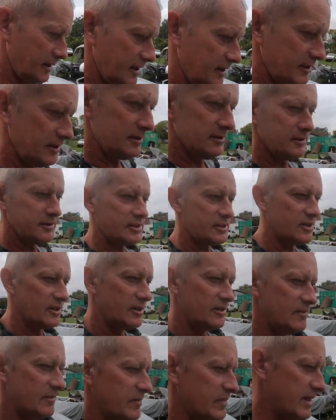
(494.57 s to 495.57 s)
owner, is
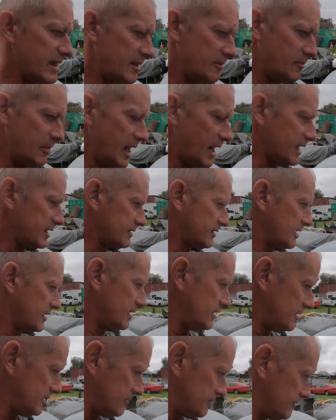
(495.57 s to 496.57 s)
a mad
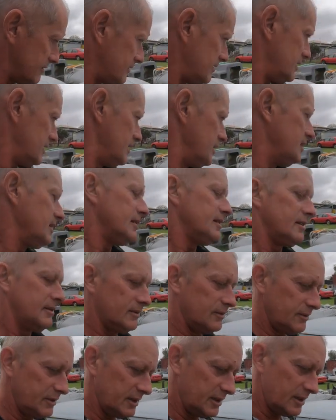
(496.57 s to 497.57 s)
keen
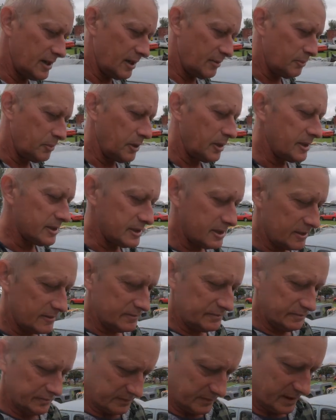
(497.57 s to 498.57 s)
V-dub
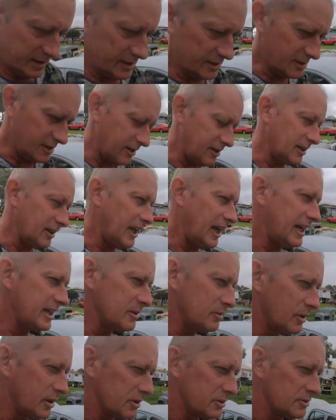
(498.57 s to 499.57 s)
person. She's got a
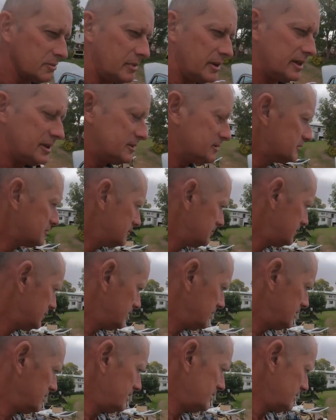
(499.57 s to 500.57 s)
later model Beetle,
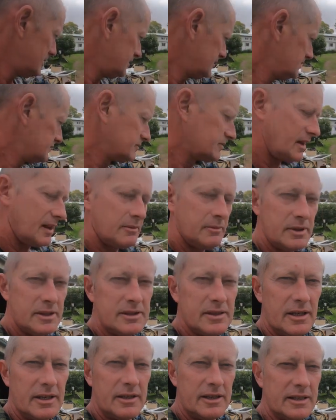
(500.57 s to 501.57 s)

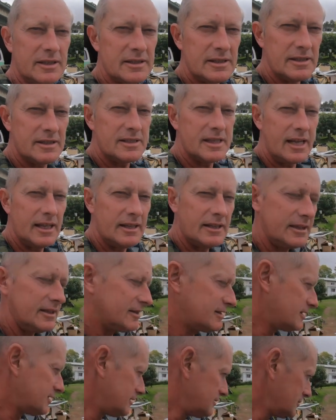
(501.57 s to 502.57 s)
which I think she's
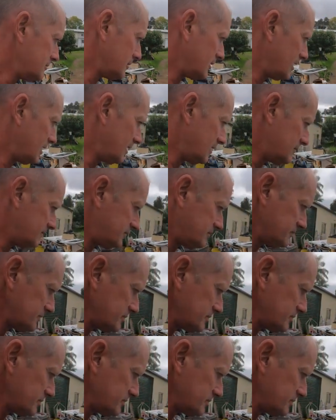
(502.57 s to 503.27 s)
selling to